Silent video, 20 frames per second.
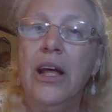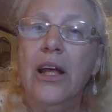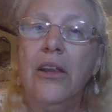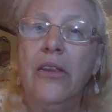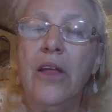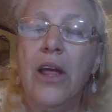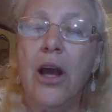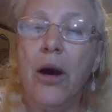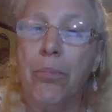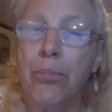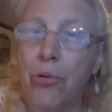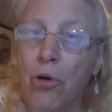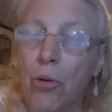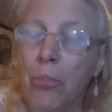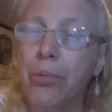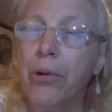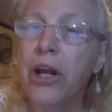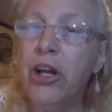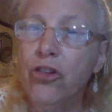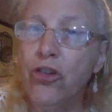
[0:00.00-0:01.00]
The
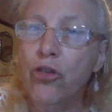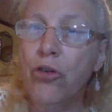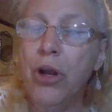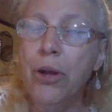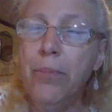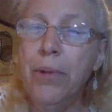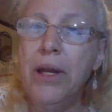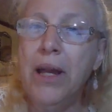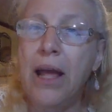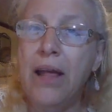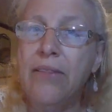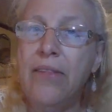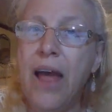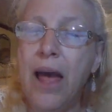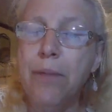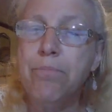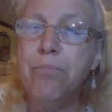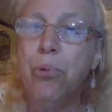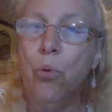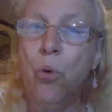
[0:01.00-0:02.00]
appropriate treatment at
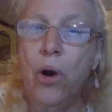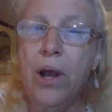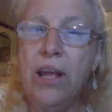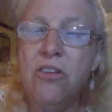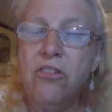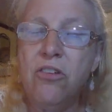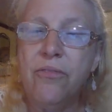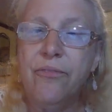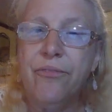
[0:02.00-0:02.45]
that point,